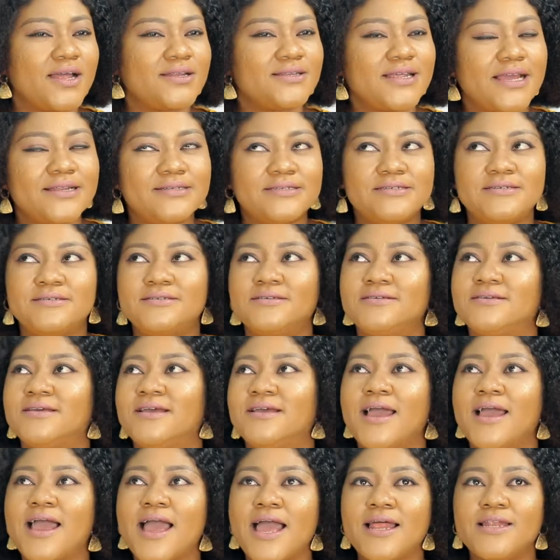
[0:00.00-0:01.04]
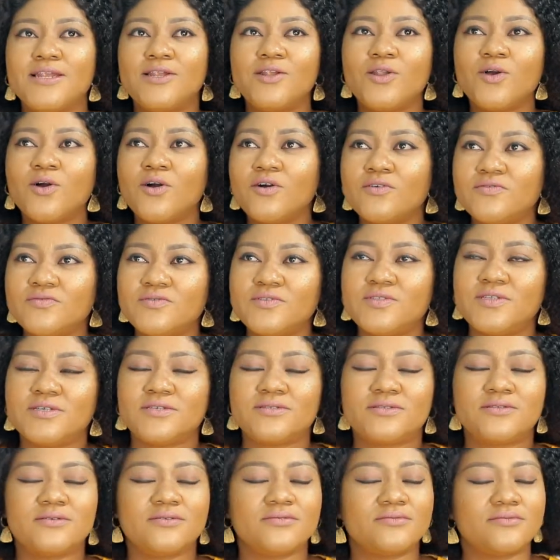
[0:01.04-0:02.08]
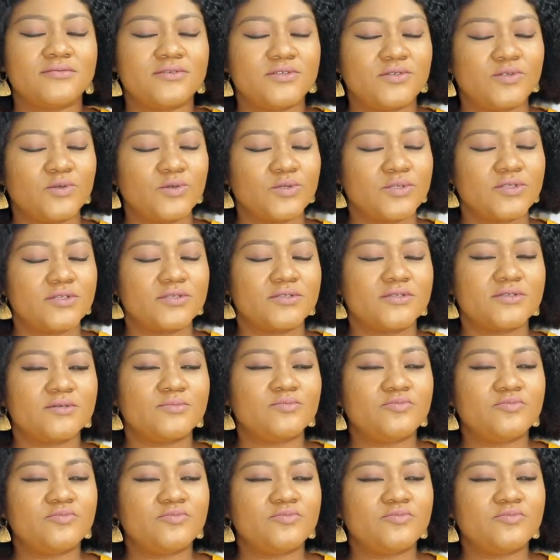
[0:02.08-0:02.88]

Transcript: Daddy, I love the